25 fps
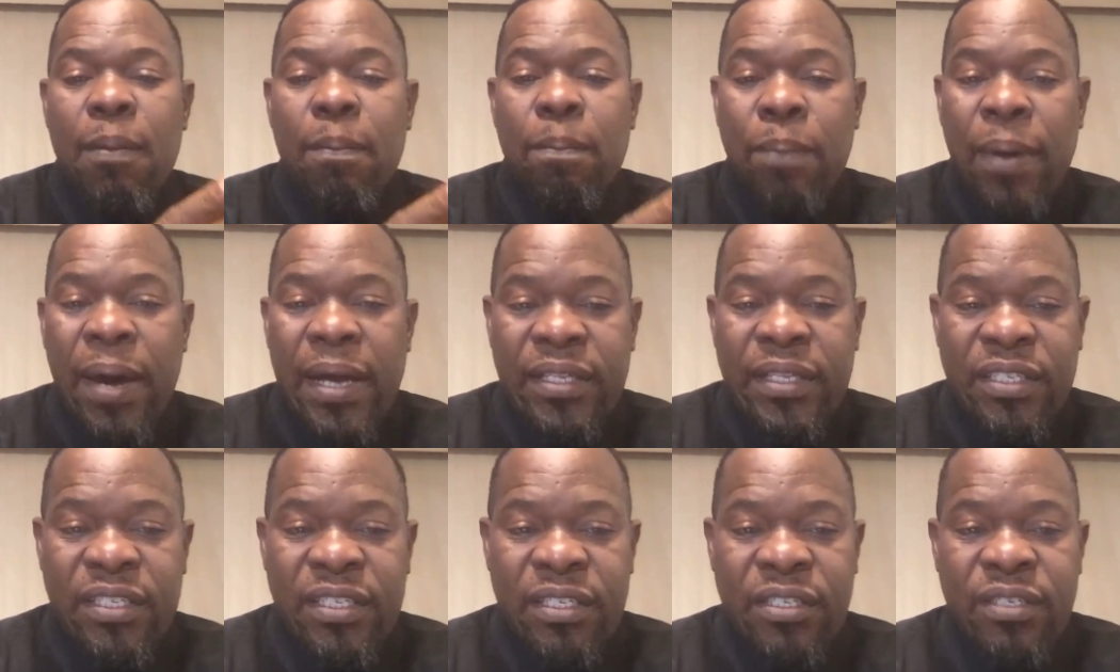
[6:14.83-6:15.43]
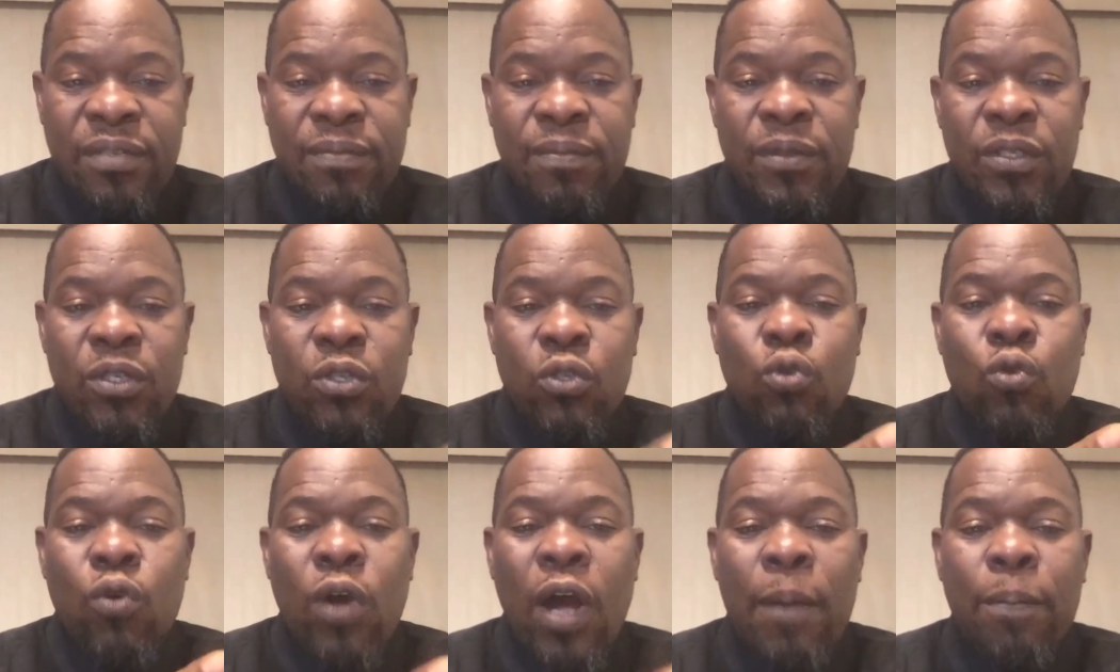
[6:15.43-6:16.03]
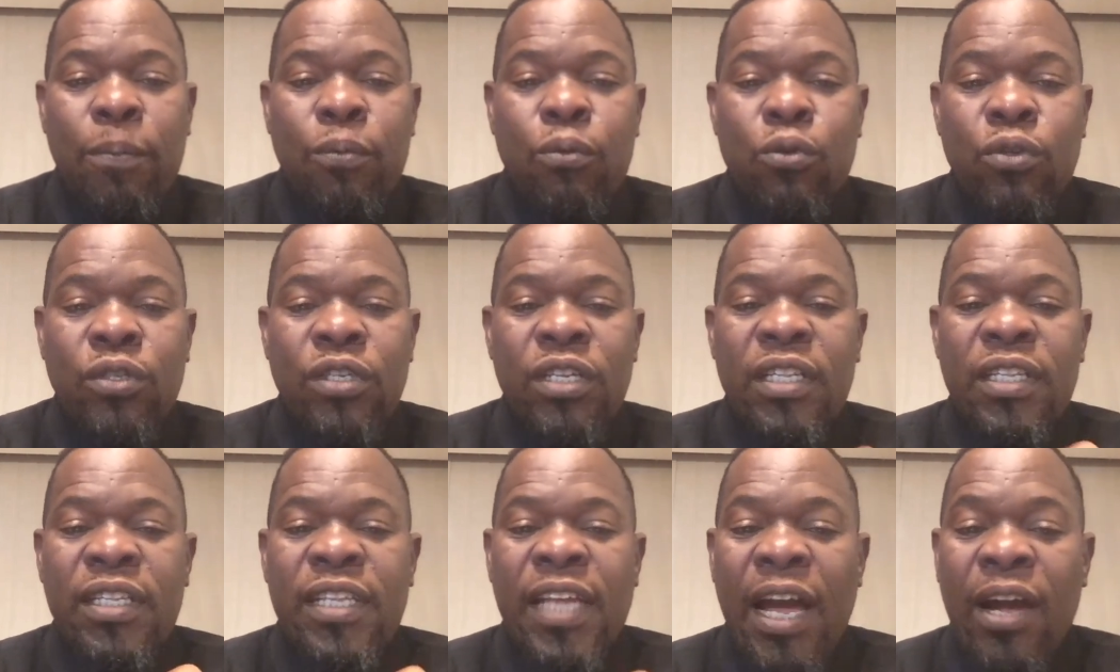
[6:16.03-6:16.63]
parties to approach
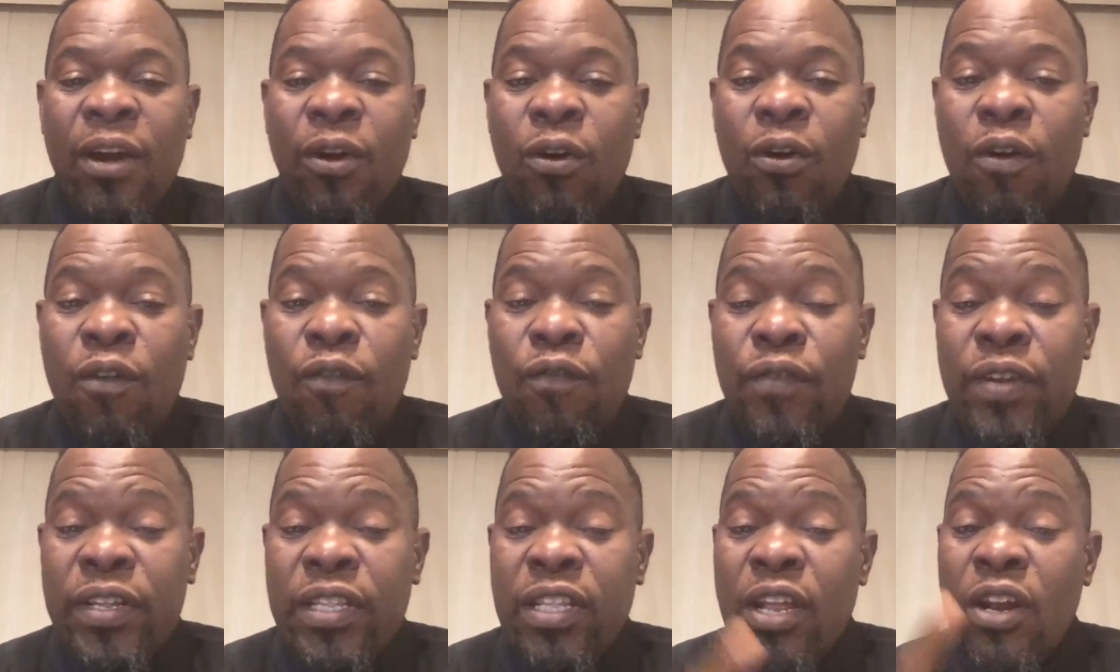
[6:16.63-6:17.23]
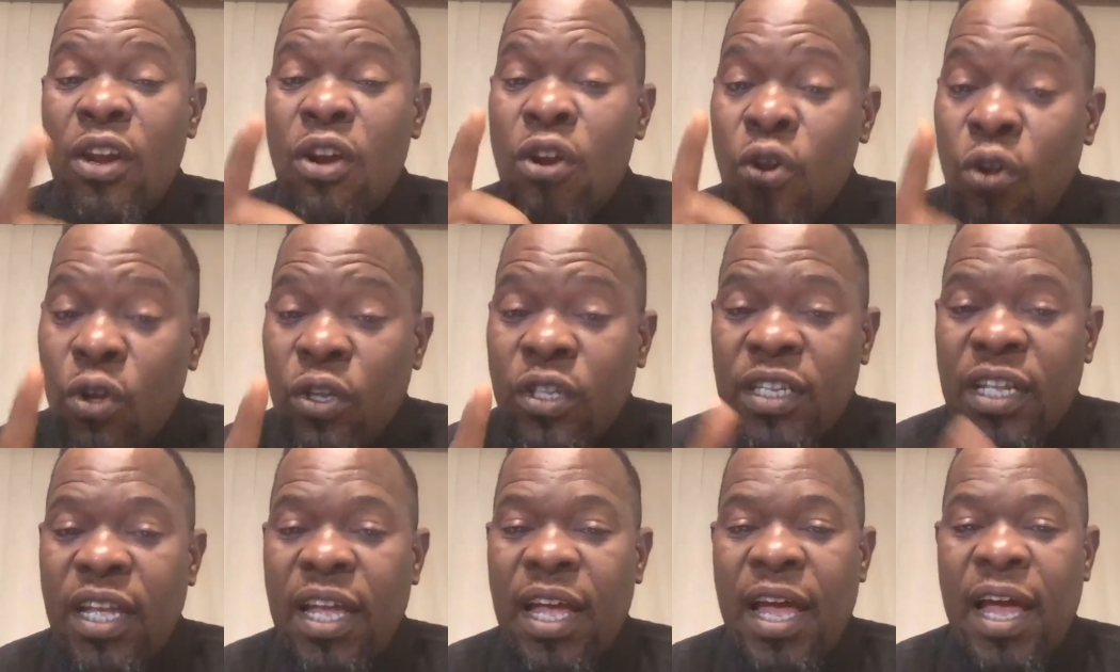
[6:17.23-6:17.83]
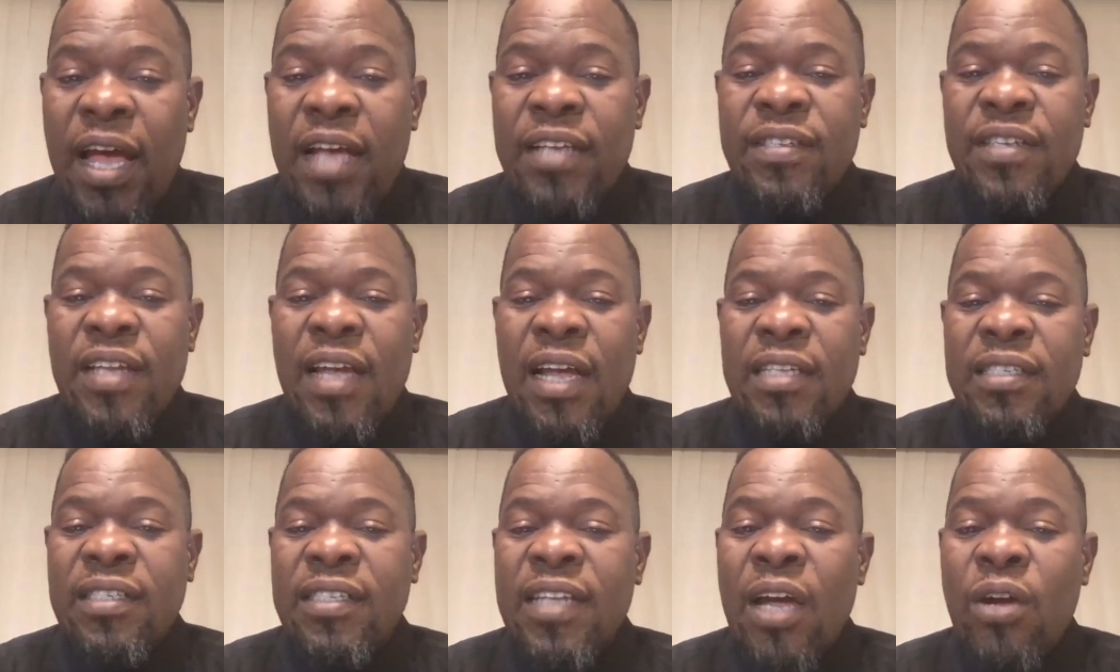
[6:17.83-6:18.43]
their conflict not as
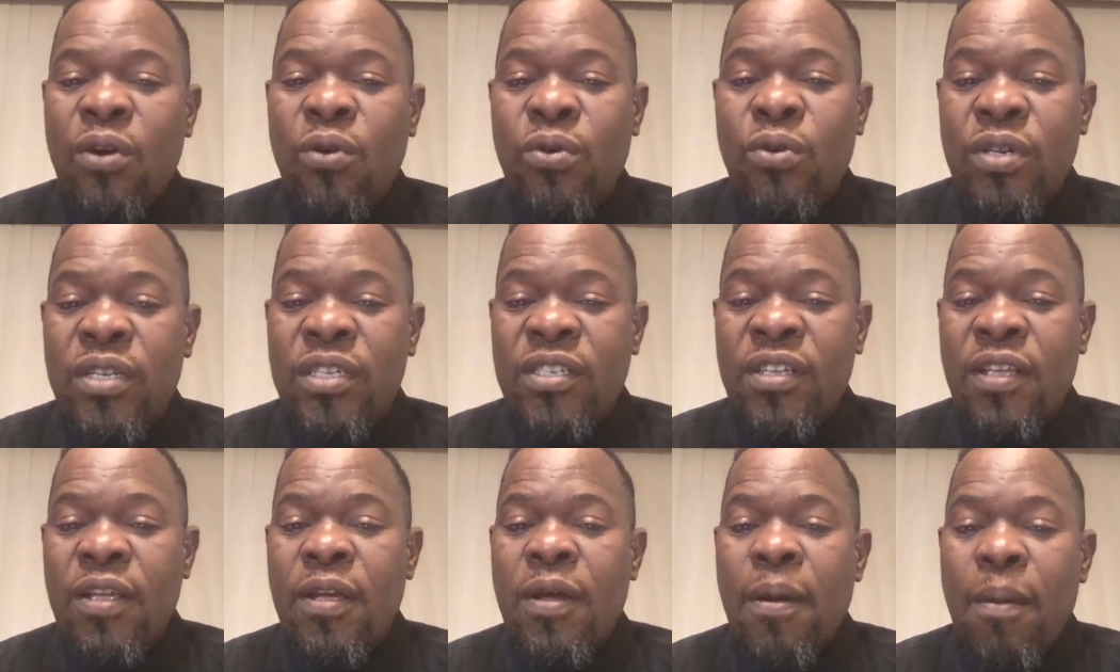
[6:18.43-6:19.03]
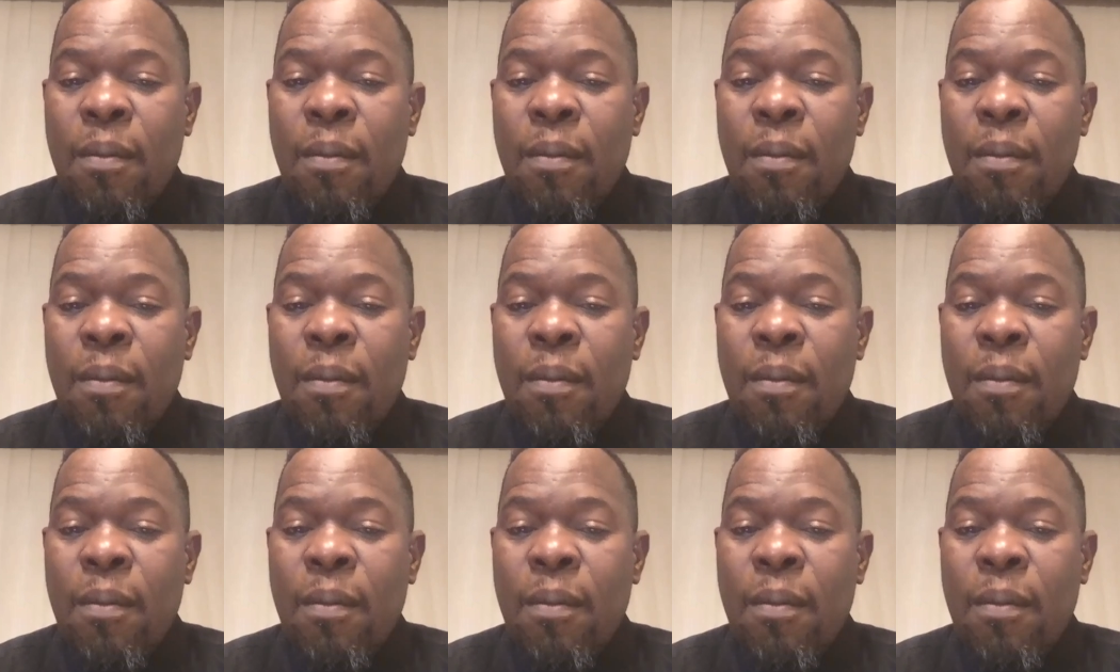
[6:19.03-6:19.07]
antagonists,